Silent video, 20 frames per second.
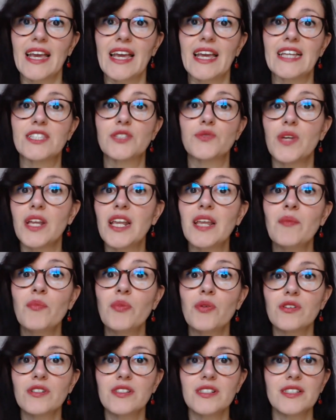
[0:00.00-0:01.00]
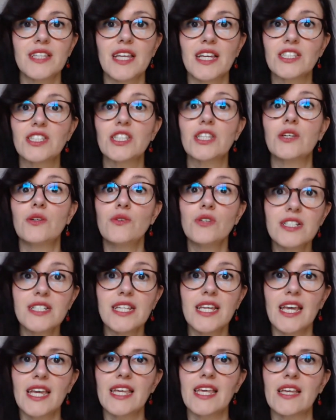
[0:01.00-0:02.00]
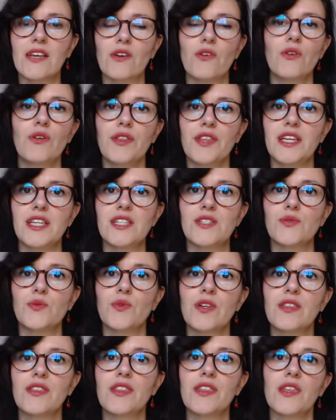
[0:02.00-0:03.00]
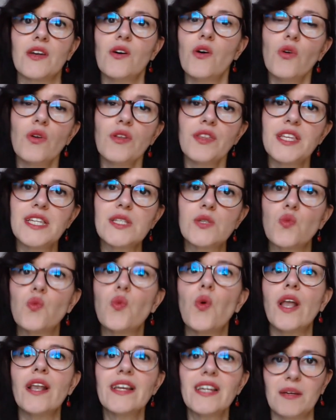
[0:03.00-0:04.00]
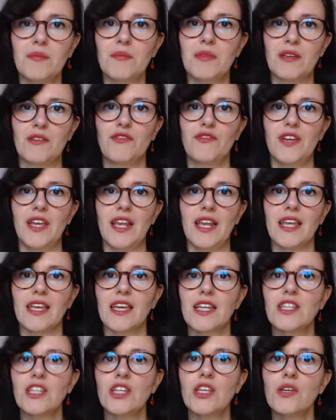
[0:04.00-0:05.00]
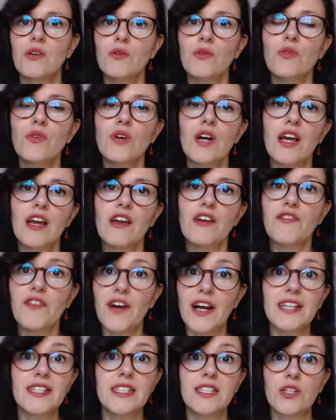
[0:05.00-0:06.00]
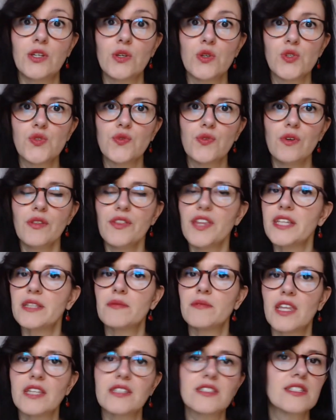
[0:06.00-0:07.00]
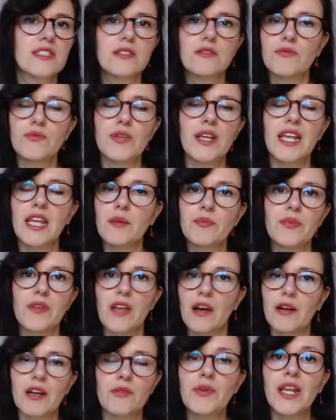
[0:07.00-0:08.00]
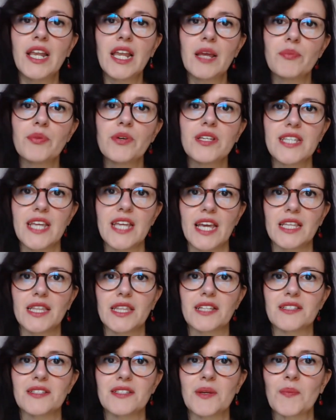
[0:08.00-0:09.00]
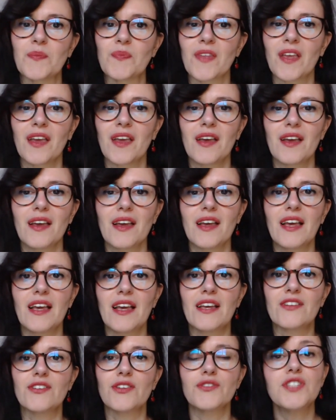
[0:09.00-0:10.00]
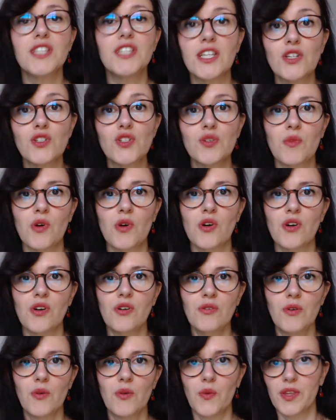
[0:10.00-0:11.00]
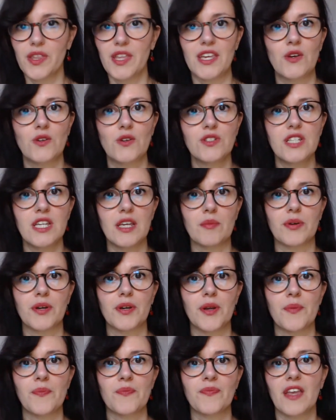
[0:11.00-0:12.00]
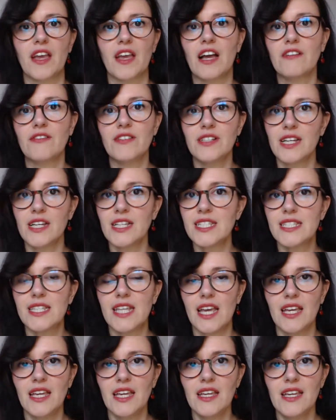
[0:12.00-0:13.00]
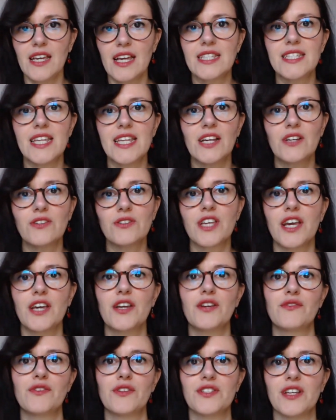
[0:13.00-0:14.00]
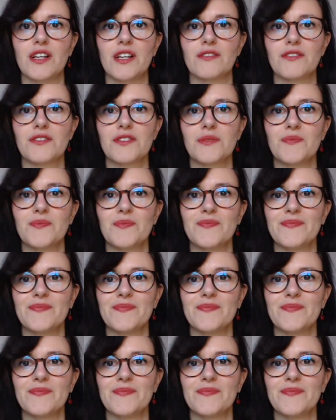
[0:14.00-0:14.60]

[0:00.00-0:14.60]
It's really important that you are taking all these with all these welcoming feeling and you find it useful. I really appreciate that. So see you tomorrow with a new tip. Have a nice day and take good care of yourselves.